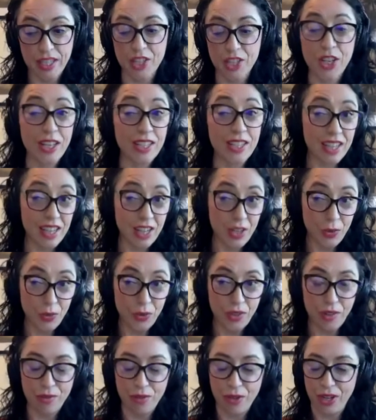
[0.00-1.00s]
such as
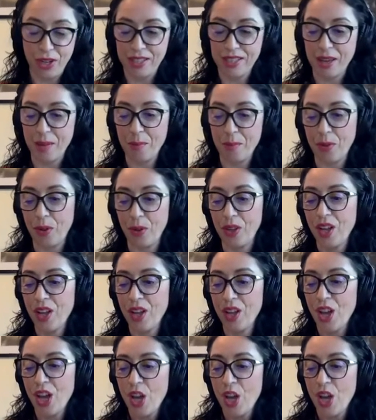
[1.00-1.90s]
Selinunte, for example,